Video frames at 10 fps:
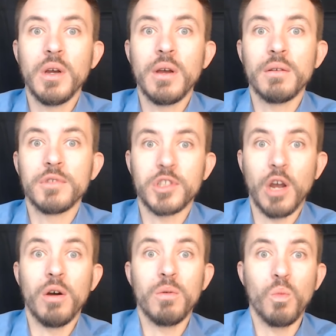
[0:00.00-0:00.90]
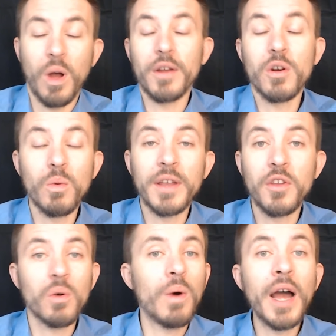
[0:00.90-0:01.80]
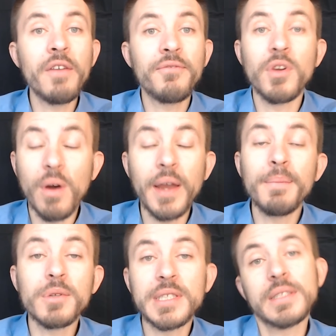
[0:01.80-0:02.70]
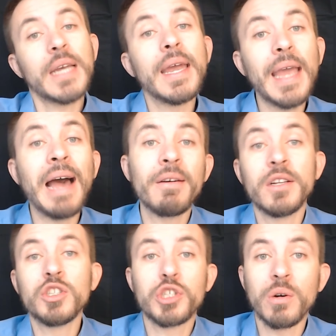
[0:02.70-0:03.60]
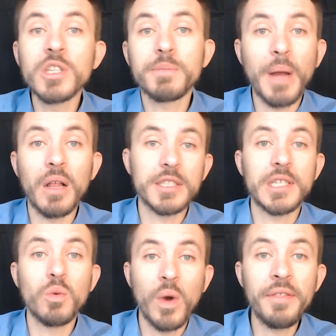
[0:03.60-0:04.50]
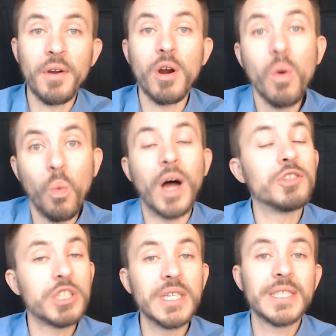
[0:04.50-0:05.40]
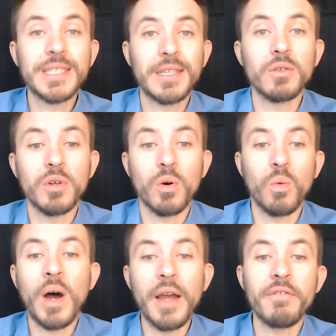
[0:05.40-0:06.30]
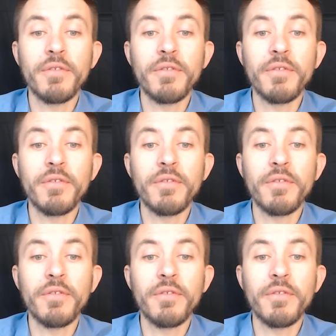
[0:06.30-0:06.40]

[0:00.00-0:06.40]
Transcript: So while you're with your wife, you're able to take out an insurance policy with her while she is still your wife.